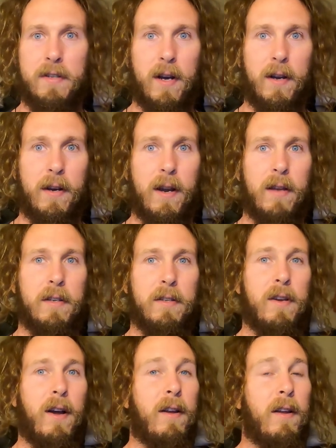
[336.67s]
chakras is
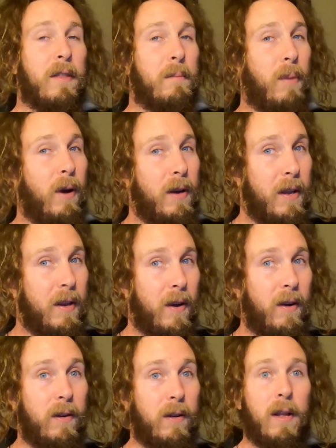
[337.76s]
not in the body at
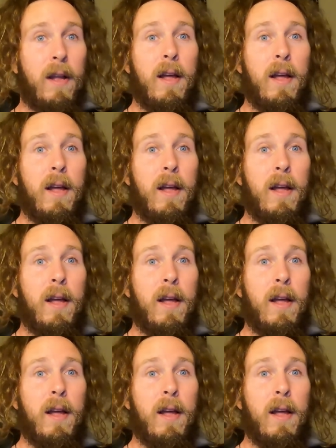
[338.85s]
all,